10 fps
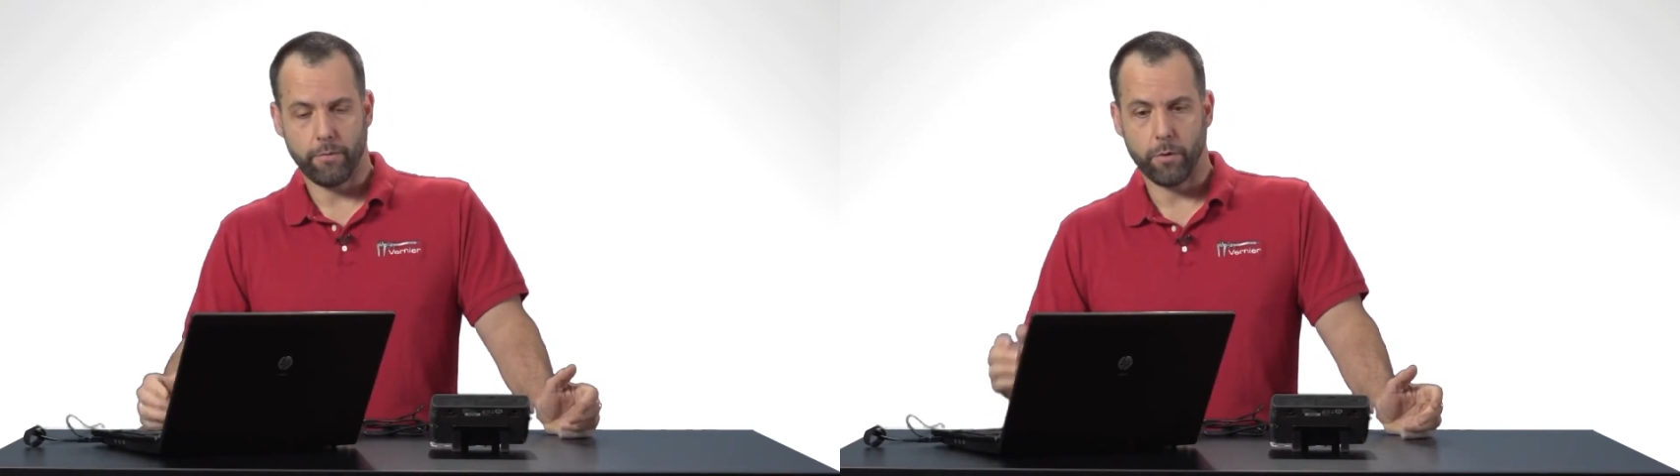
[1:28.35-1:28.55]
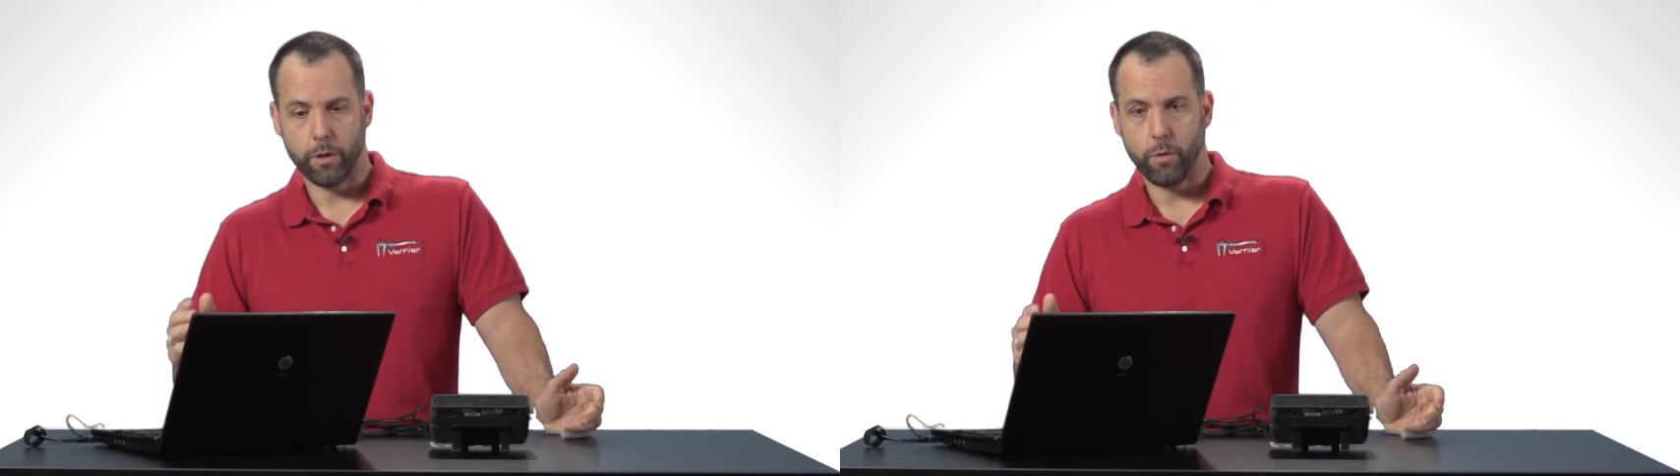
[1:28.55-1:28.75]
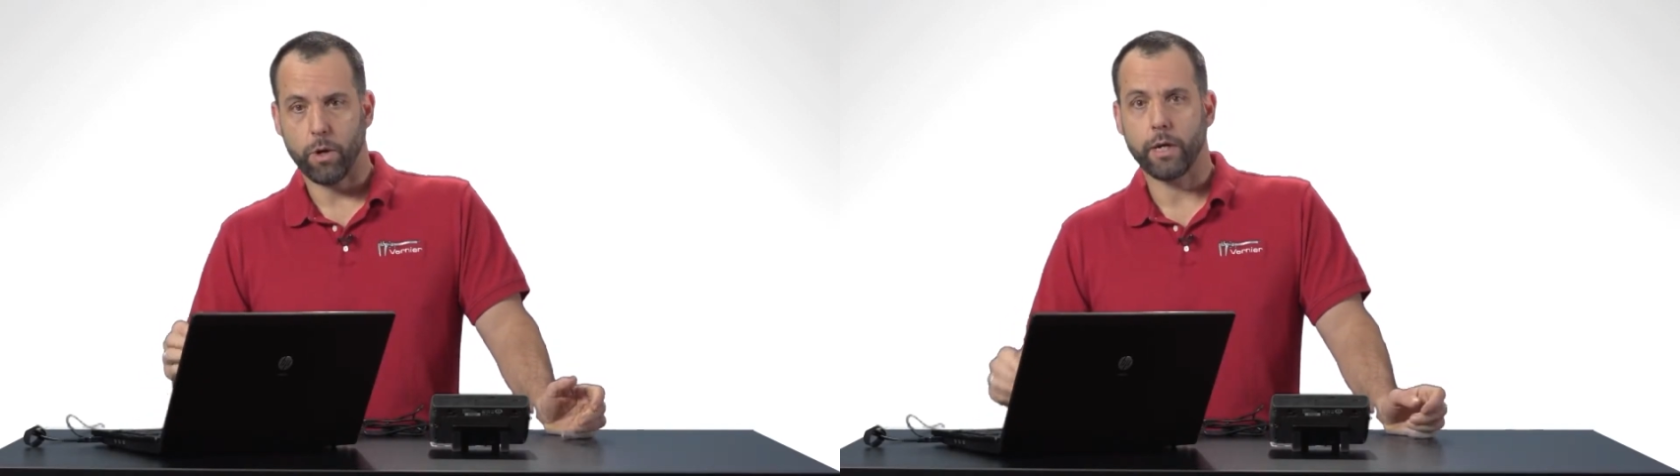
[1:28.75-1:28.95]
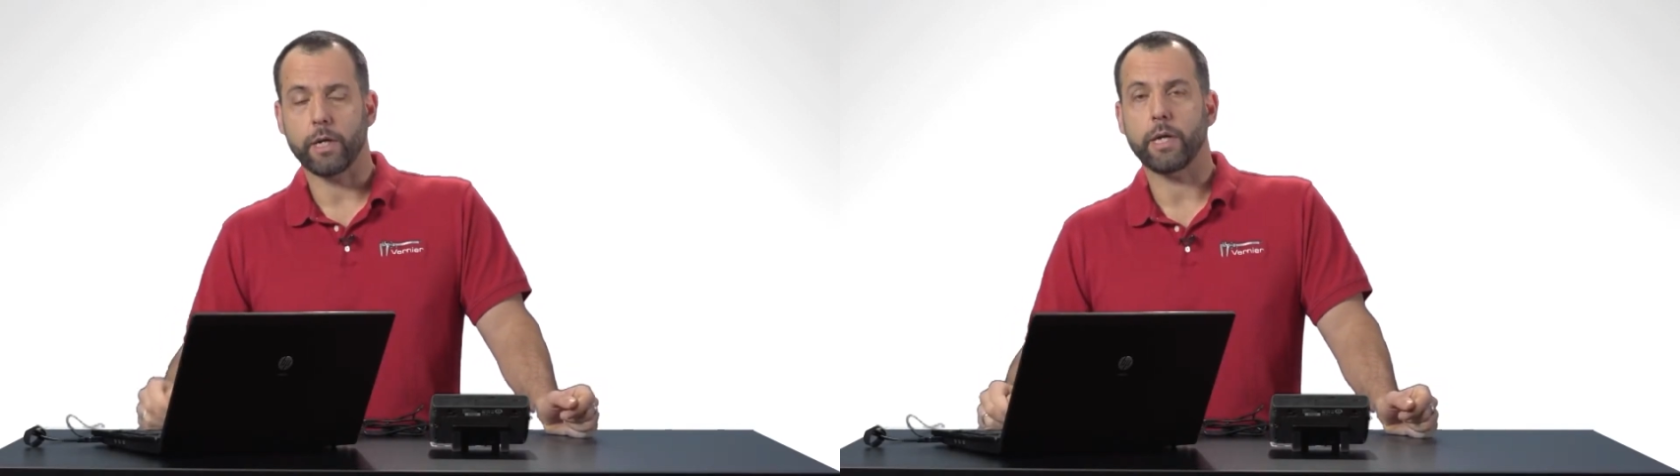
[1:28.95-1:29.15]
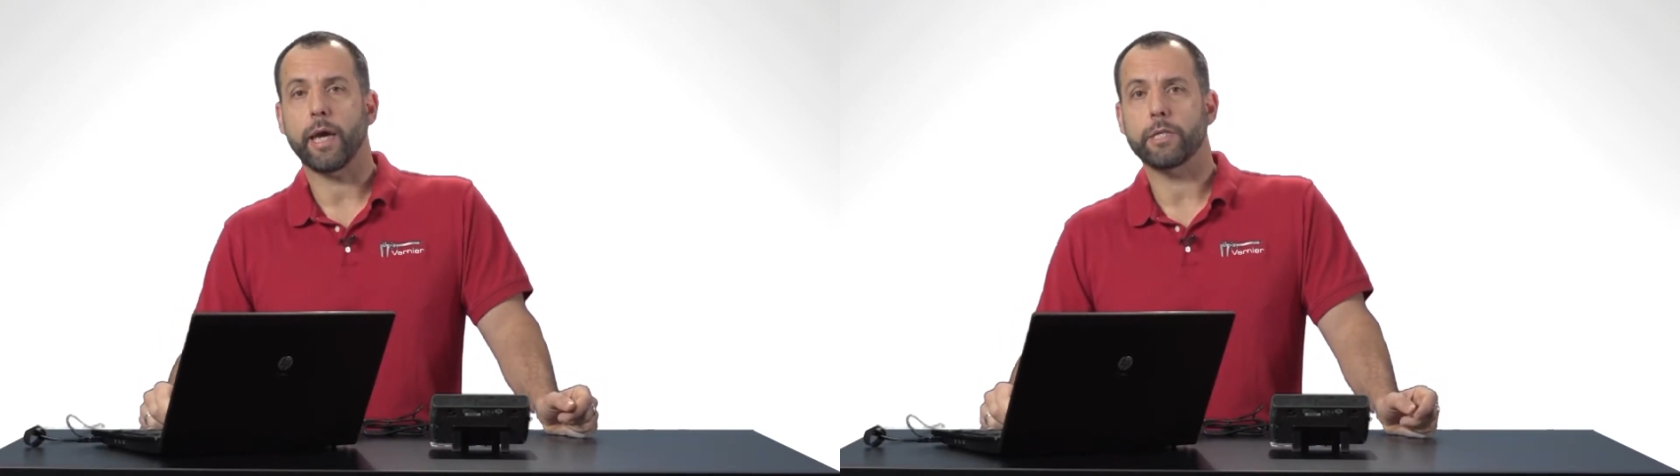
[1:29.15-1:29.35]
you're recording
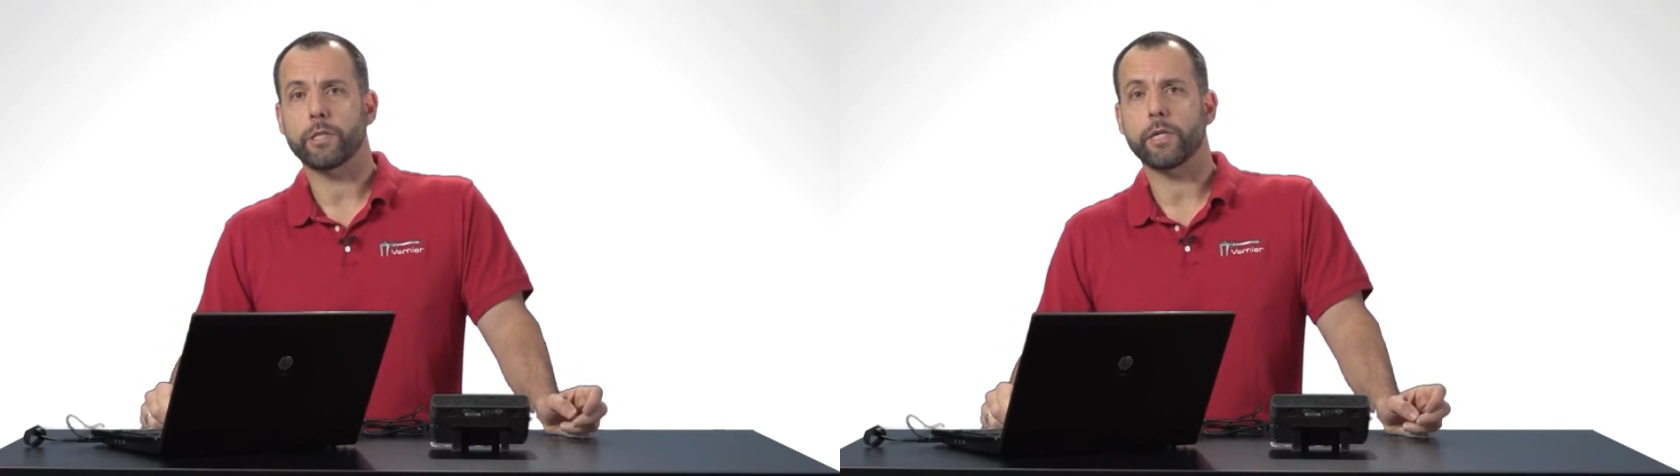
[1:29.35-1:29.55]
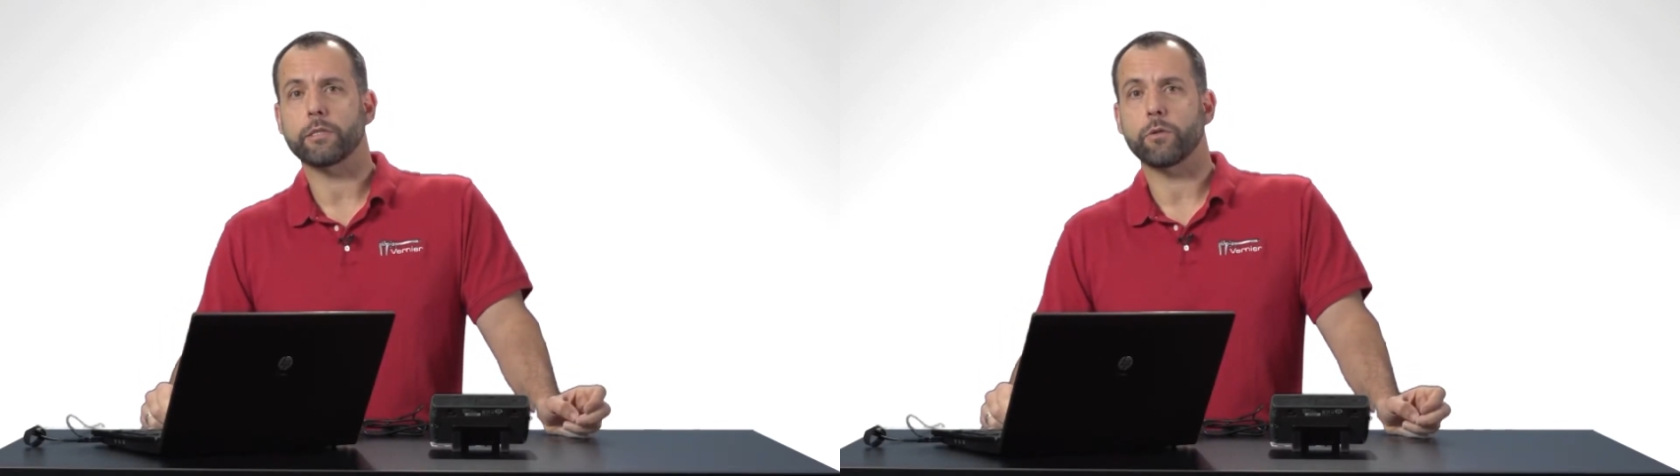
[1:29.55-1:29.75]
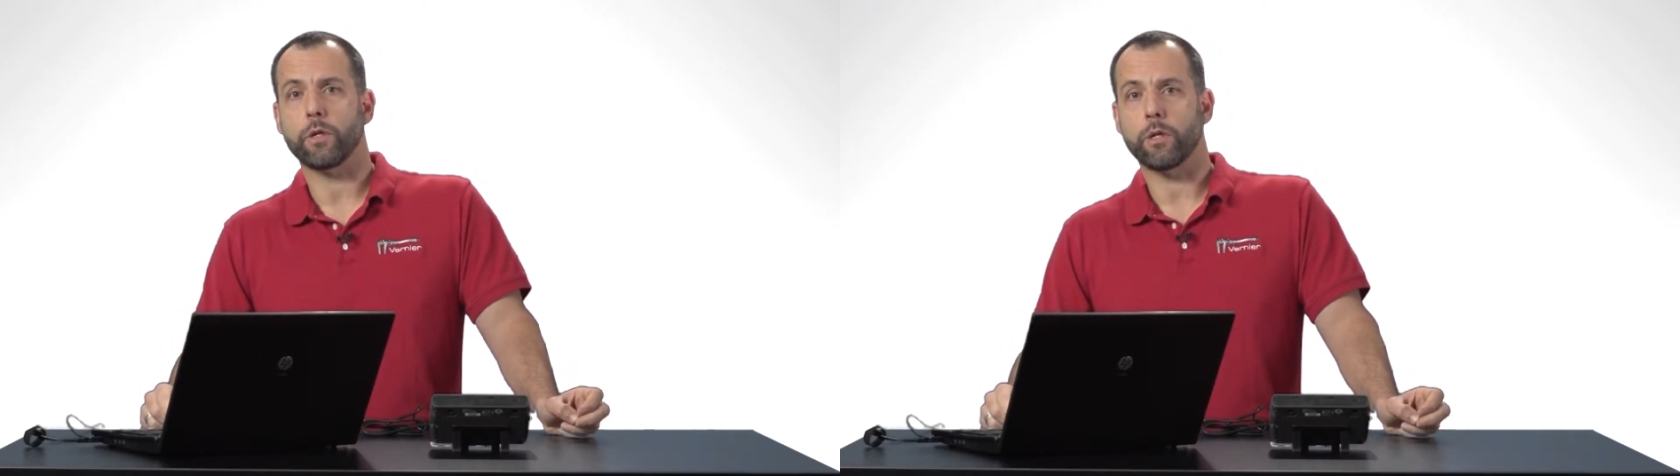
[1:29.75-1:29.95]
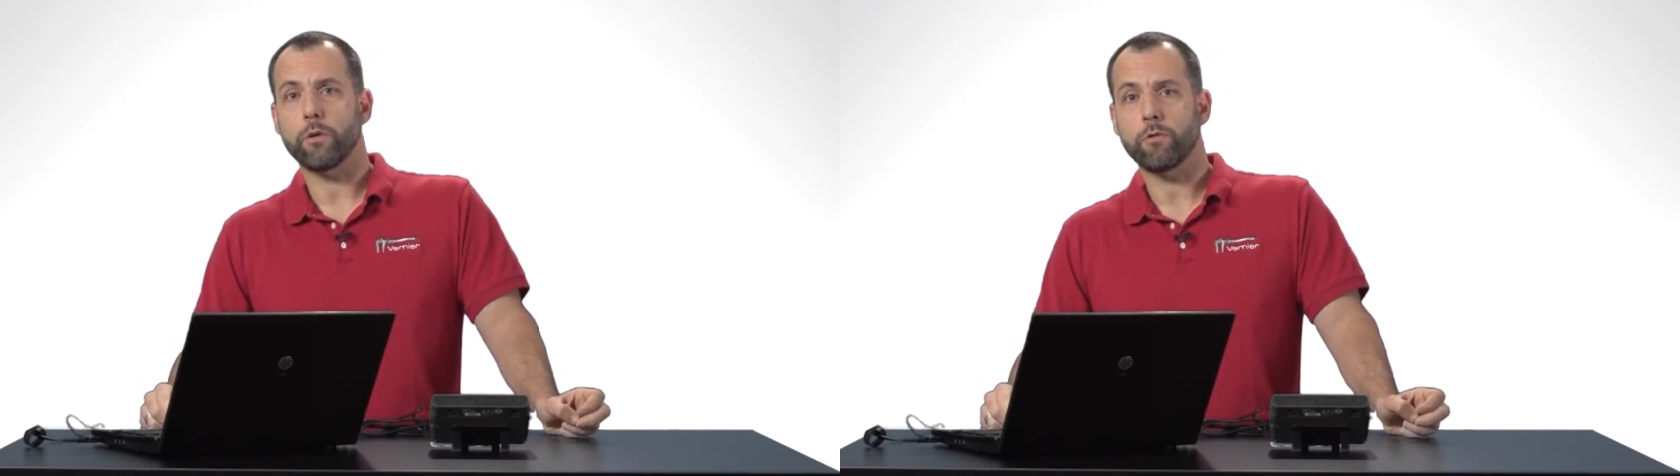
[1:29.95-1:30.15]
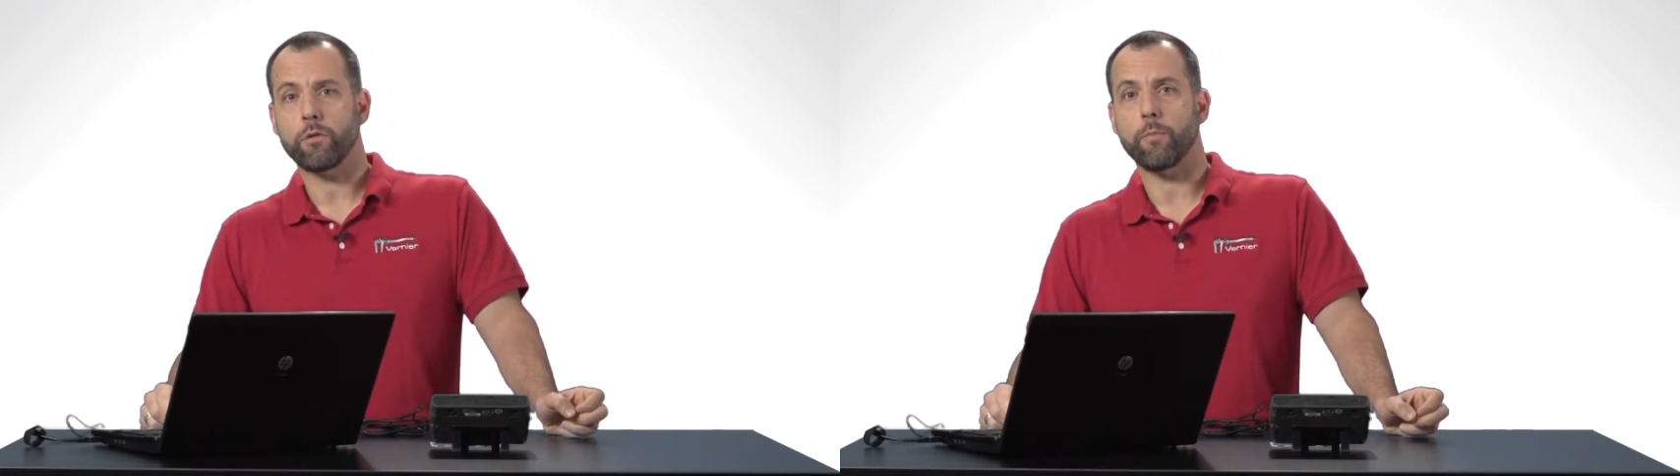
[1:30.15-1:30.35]
an EKG is you can
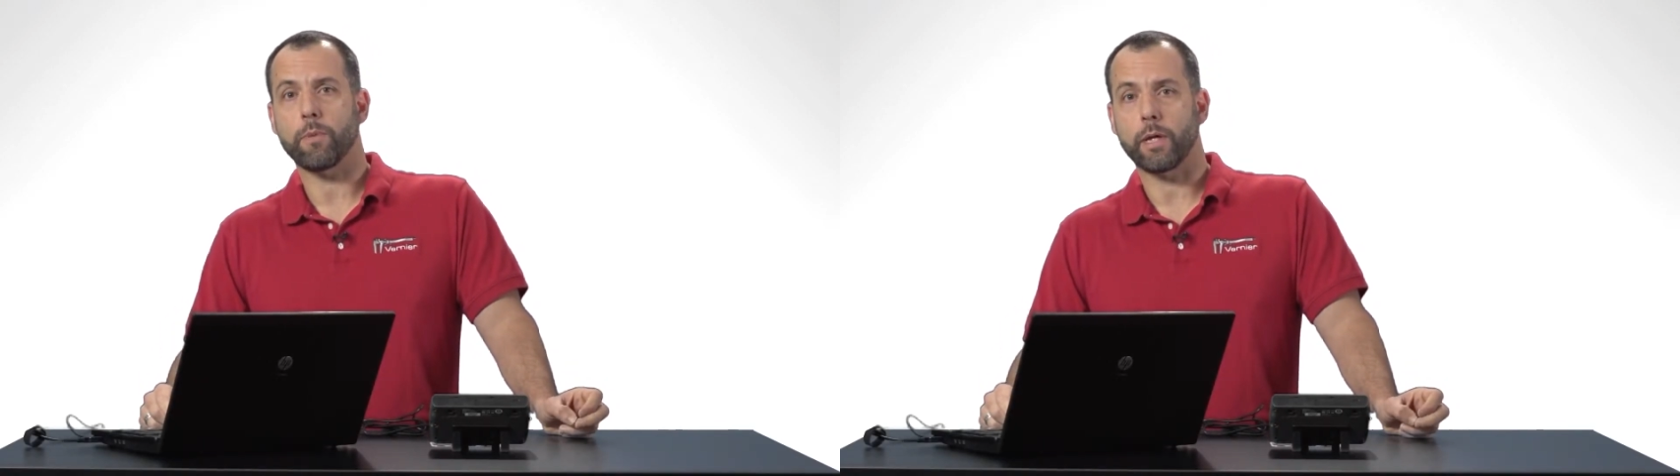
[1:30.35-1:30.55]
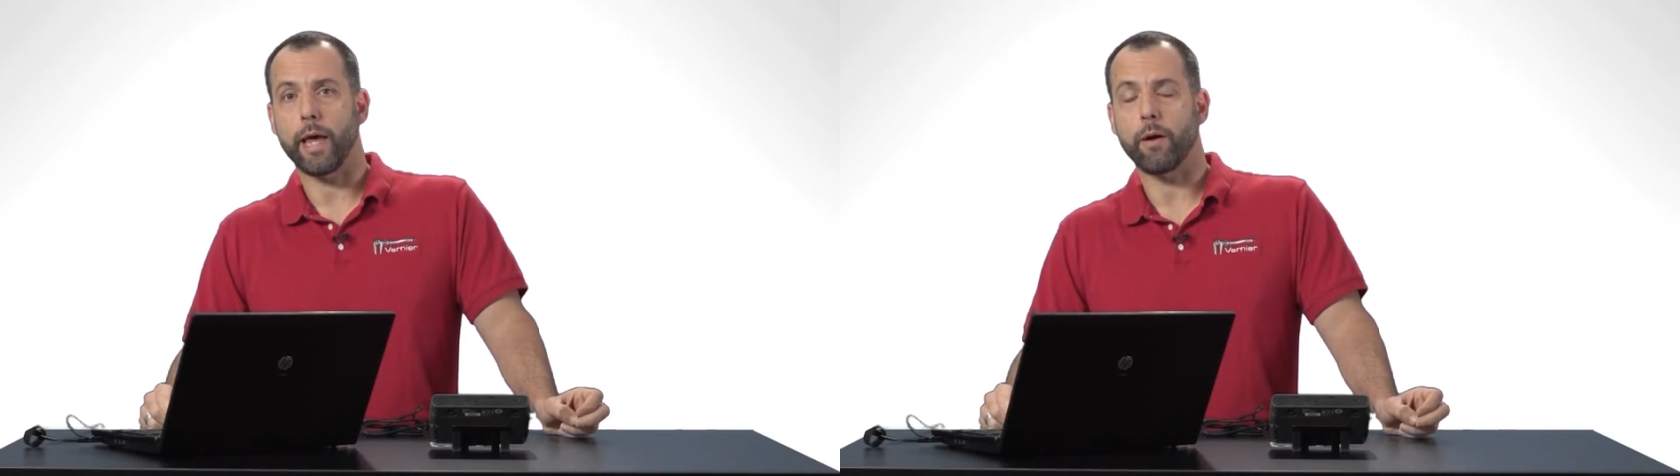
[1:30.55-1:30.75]
use something